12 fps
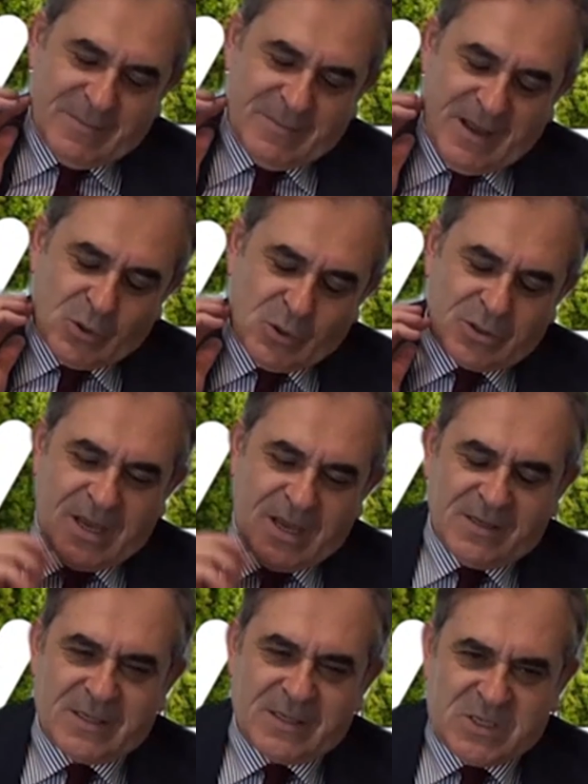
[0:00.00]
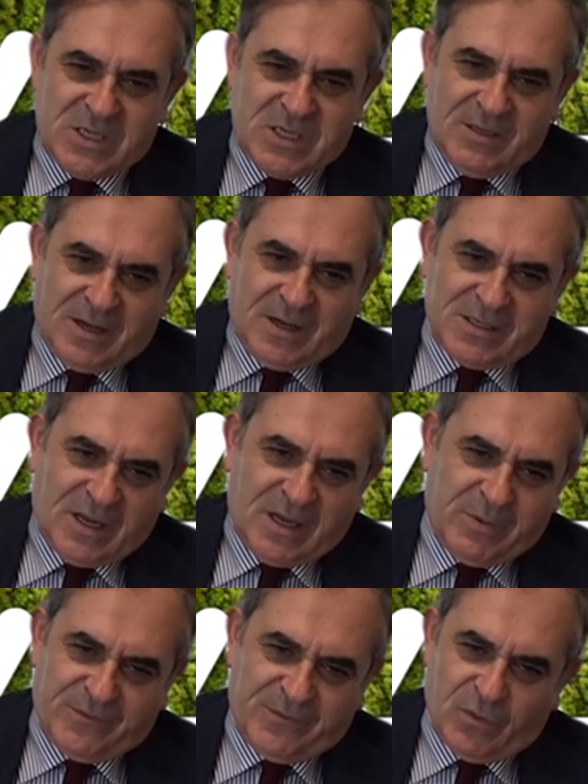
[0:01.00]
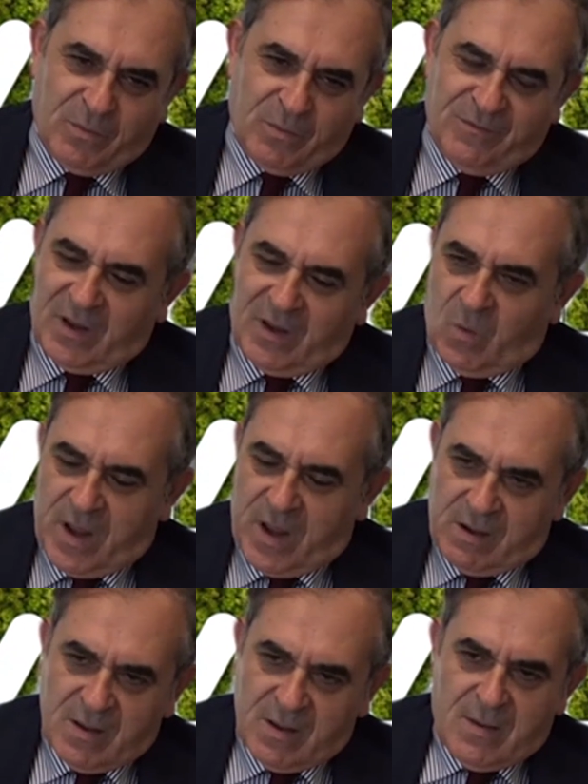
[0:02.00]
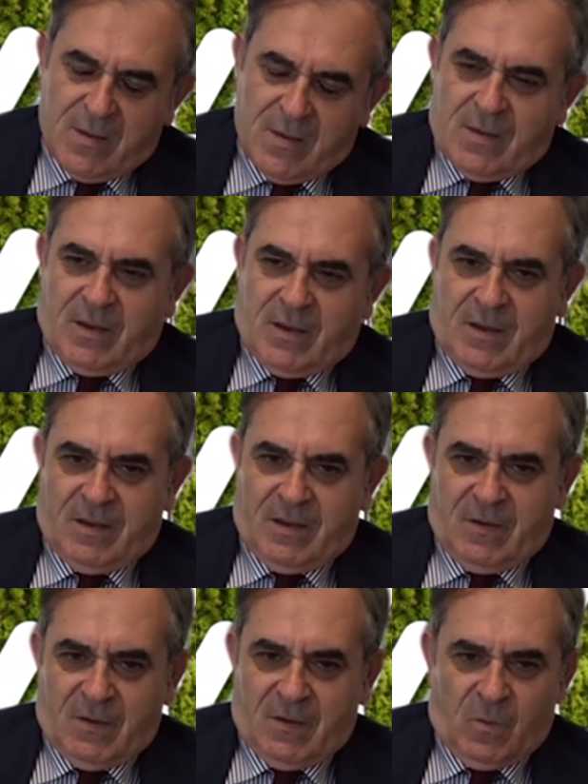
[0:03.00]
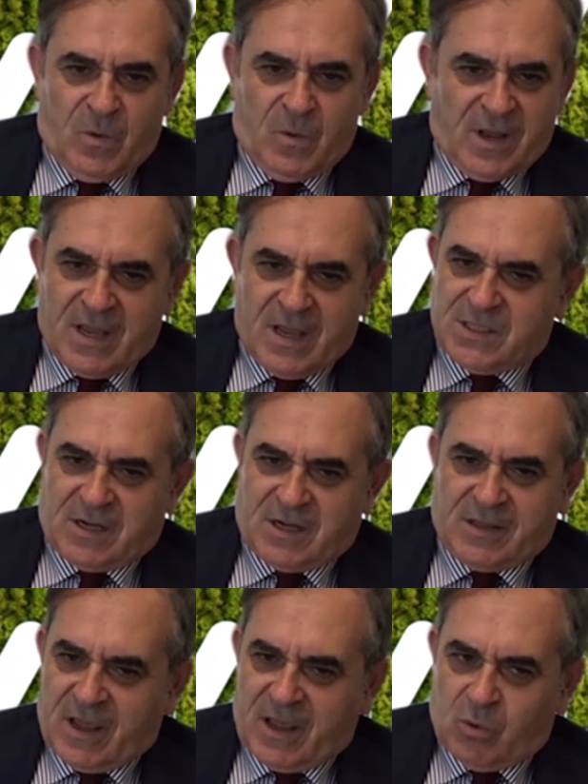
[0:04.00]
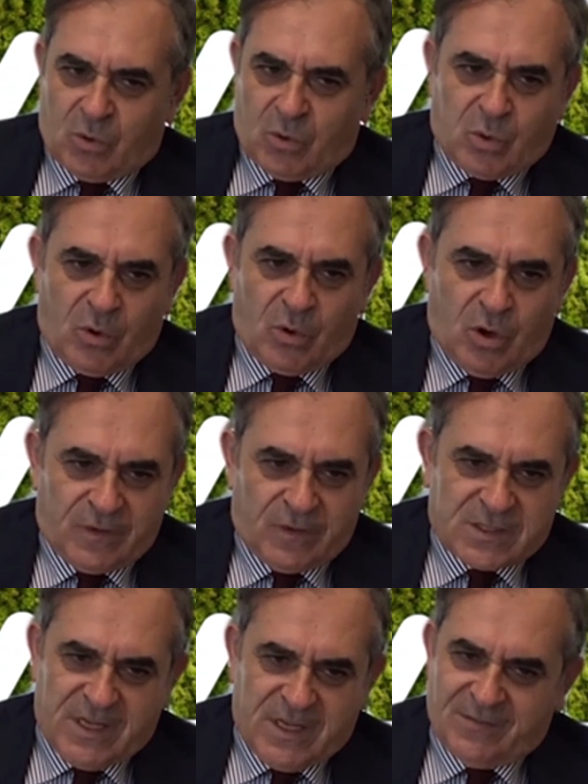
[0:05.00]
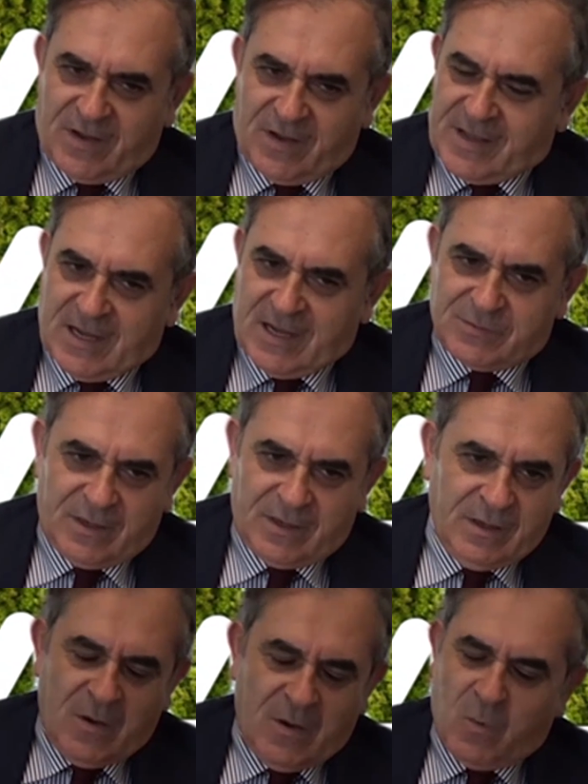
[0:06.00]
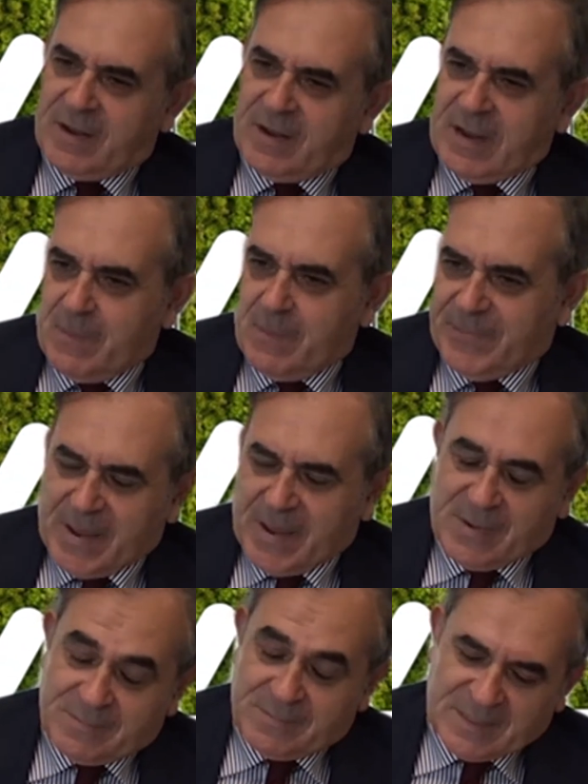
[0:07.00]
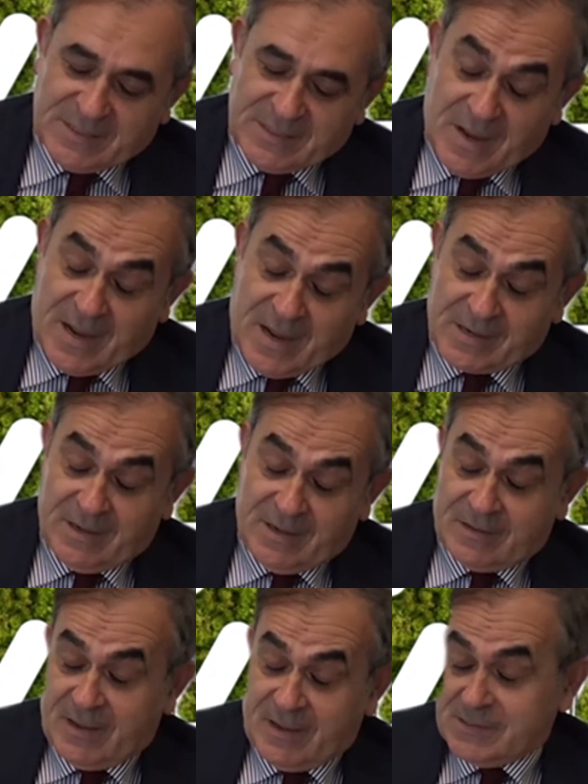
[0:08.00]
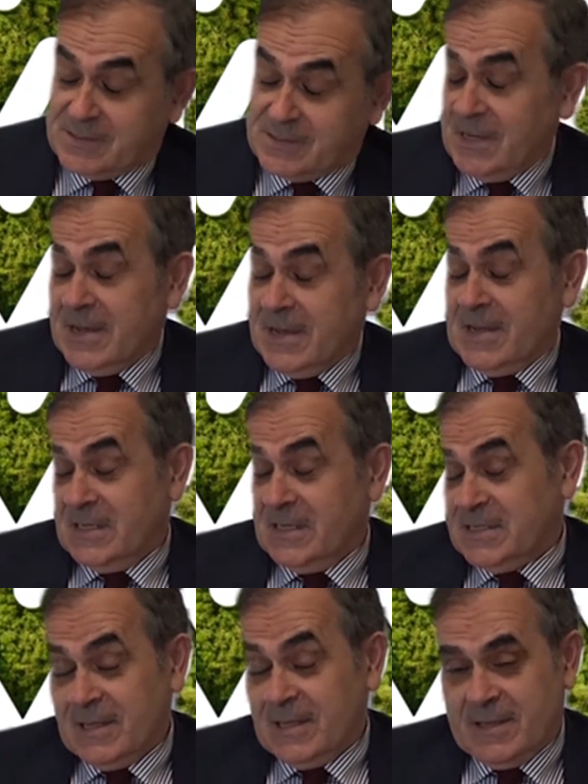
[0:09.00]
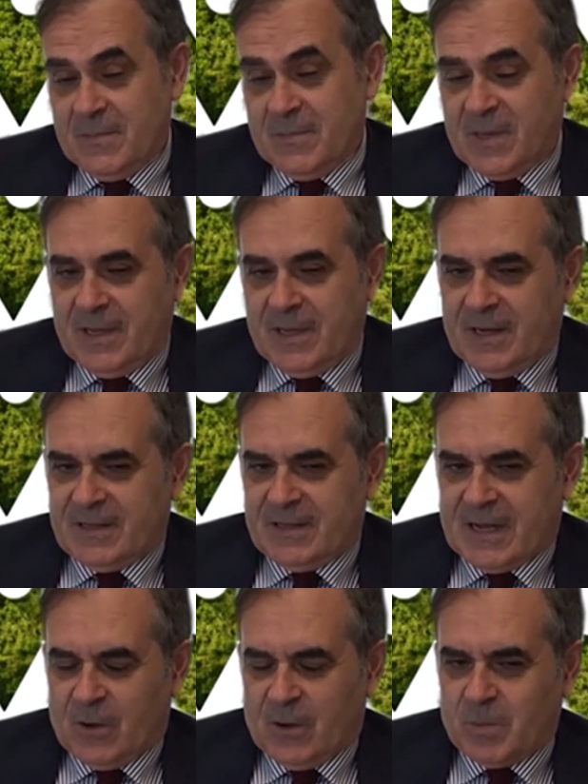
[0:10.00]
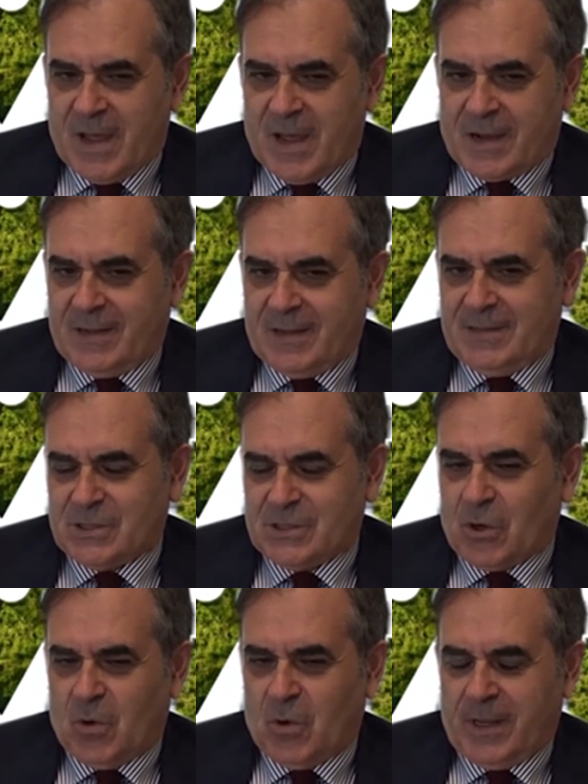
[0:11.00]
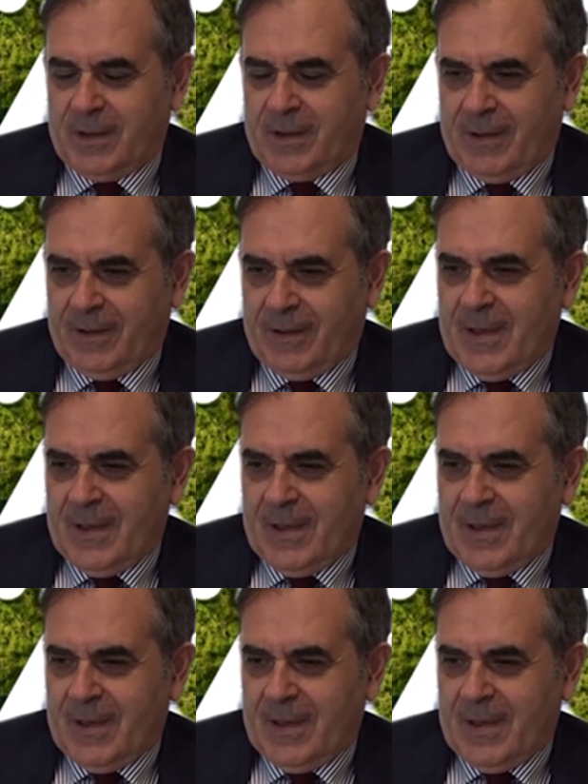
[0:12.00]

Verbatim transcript: Also, the other subsidiaries are performing very well. Uh, we registered record turnovers in every country. We are helped by, by the market as as I said at the beginning, the cloud market is growing